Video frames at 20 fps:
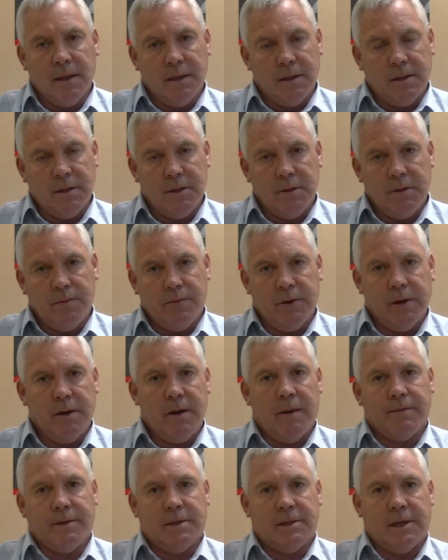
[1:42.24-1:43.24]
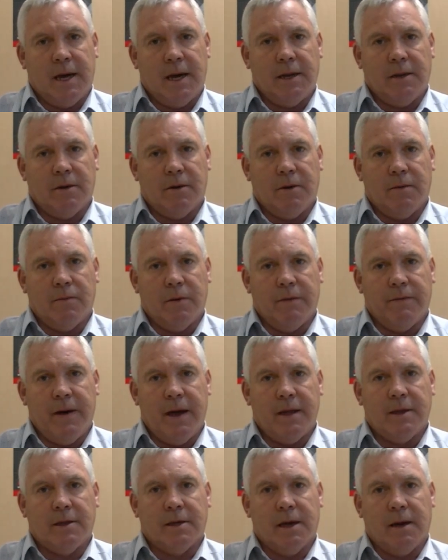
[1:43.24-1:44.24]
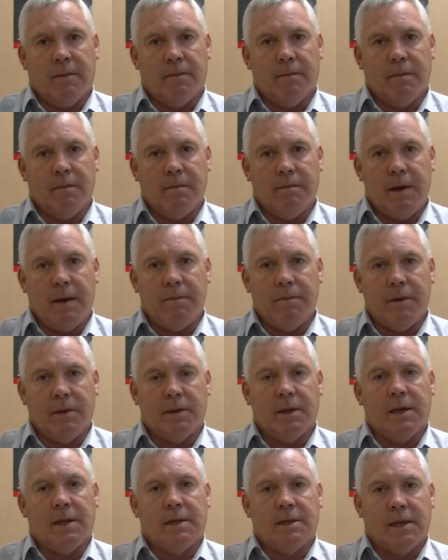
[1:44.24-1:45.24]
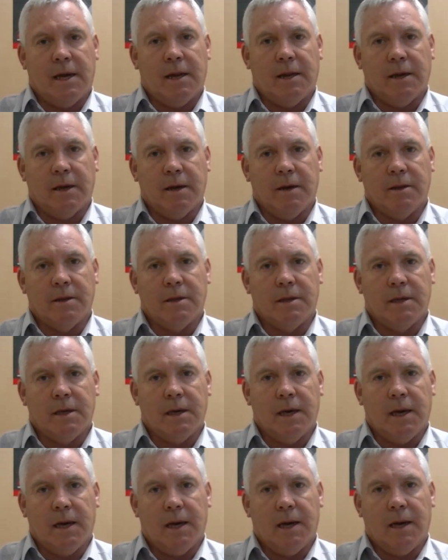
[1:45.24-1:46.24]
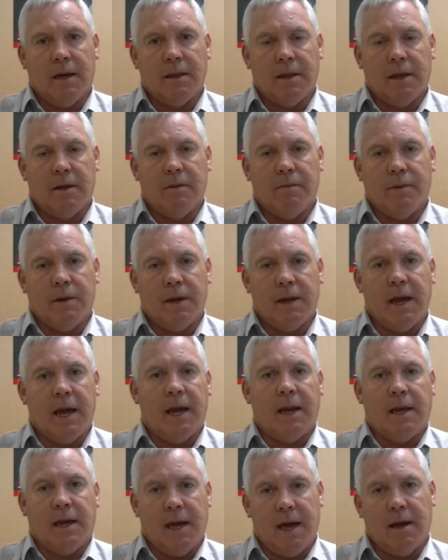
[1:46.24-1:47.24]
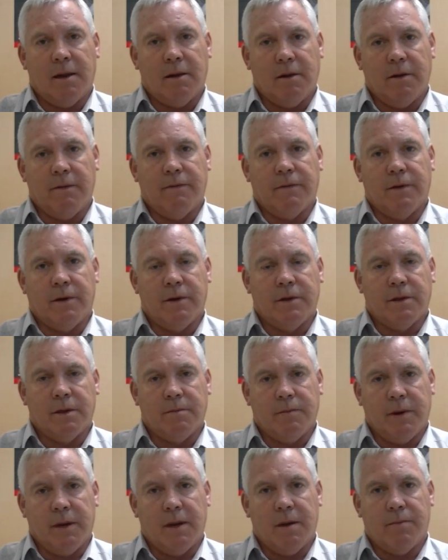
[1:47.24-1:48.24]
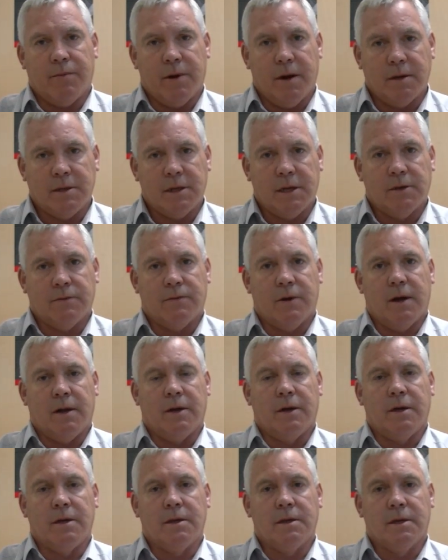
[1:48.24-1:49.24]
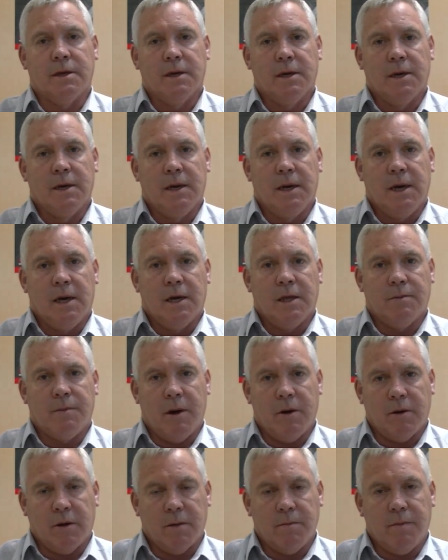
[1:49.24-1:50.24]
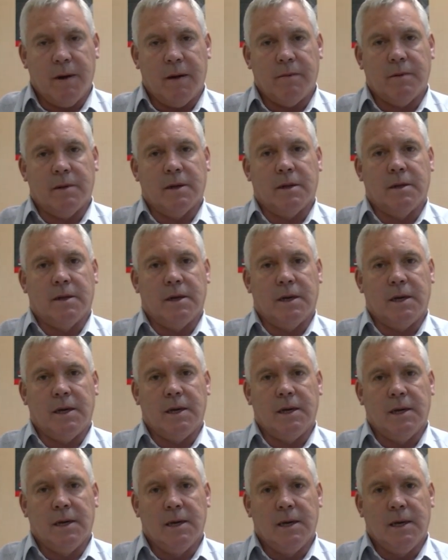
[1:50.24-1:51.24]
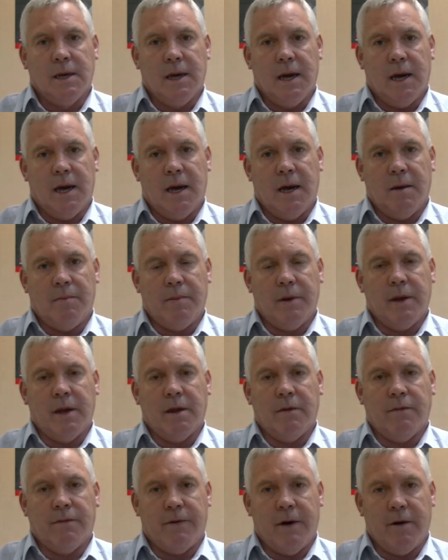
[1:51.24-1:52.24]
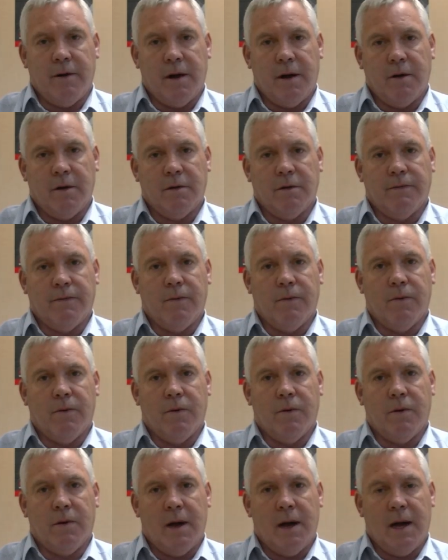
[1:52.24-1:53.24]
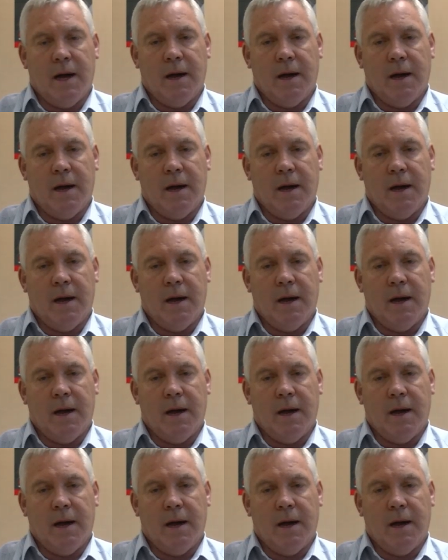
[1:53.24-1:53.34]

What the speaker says: To bring you up to date on, we've had some members and delegates that have been handing out leaflets, been at protest rallies, spoken publicly, been in photos for